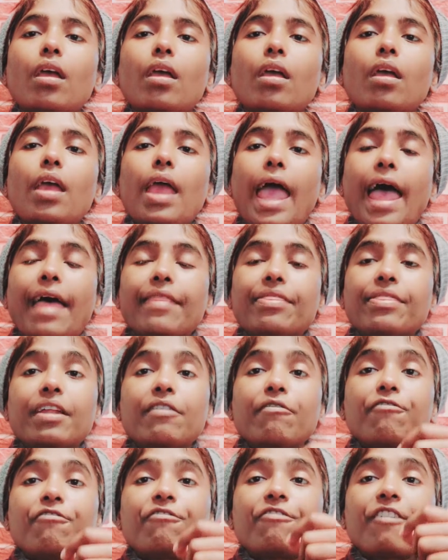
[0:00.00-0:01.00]
And then
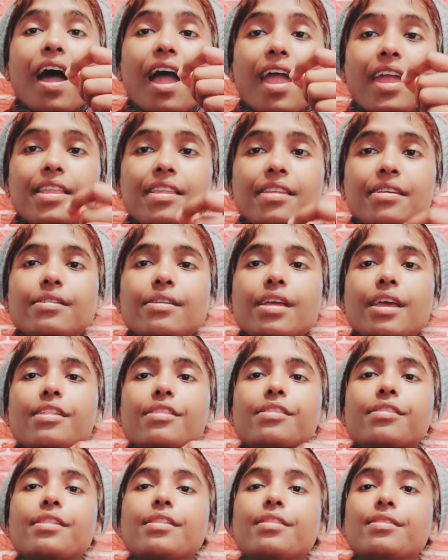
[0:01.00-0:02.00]
final
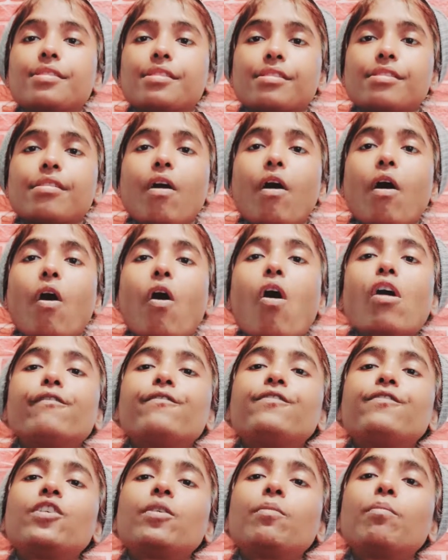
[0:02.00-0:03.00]
essence
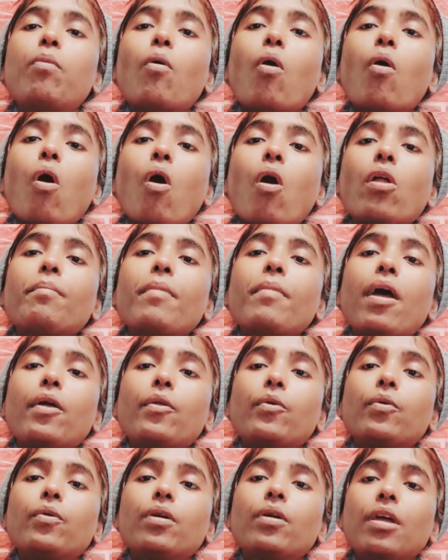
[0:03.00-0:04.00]
of the bone
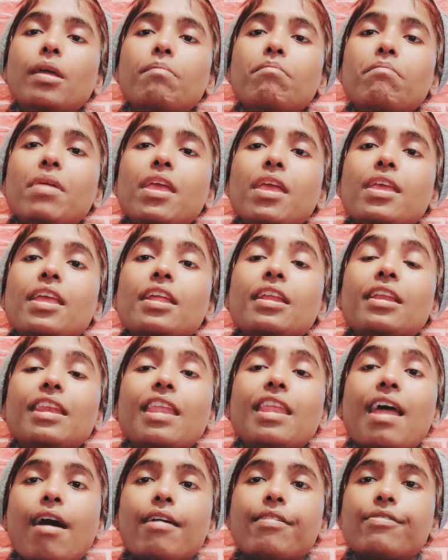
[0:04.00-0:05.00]
marrow making
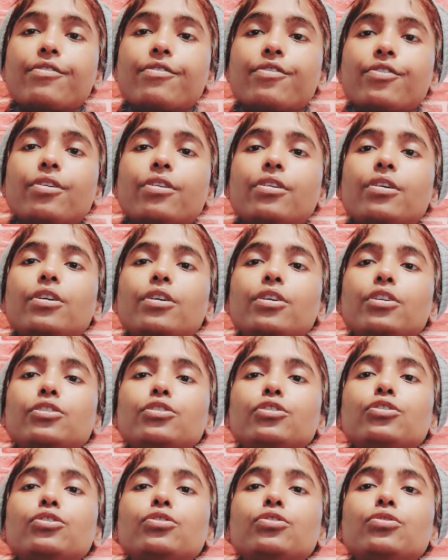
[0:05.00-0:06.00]
last
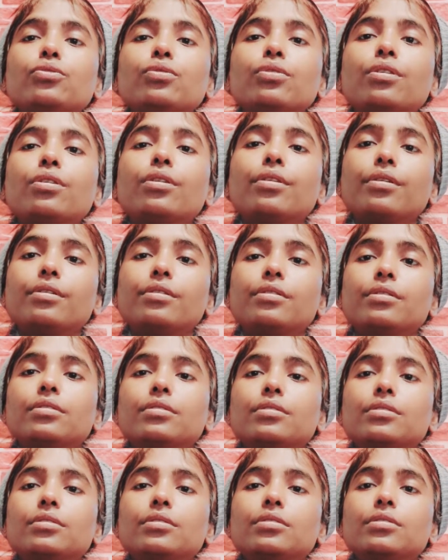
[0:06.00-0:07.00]
shukra.
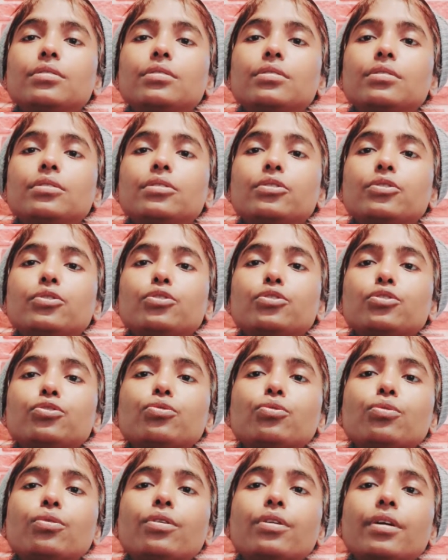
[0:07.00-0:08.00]

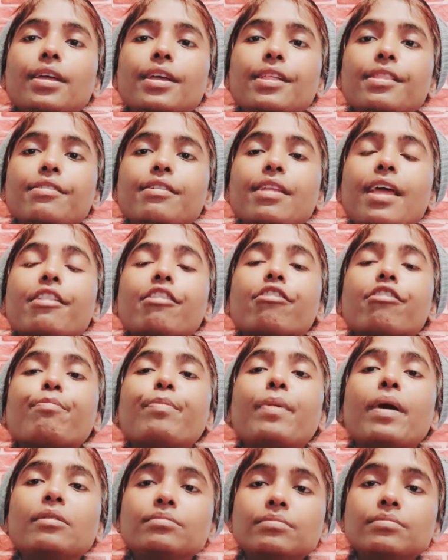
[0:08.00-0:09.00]
Shukra is like
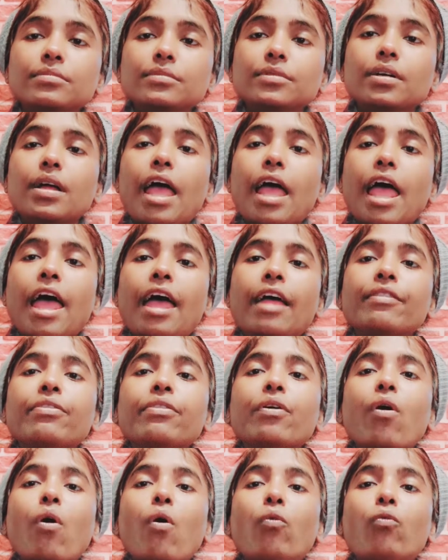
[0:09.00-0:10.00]
sperm and the
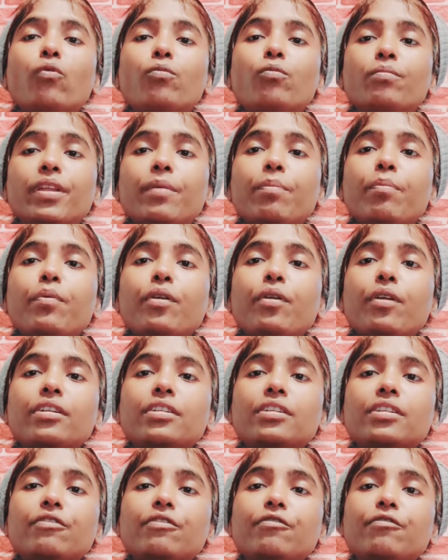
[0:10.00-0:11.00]
ovum,
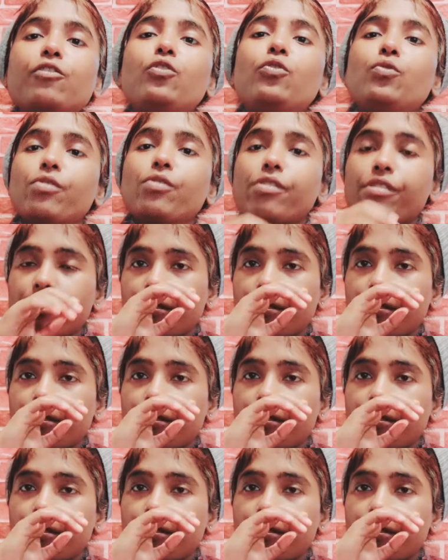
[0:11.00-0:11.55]
reproductive fluids.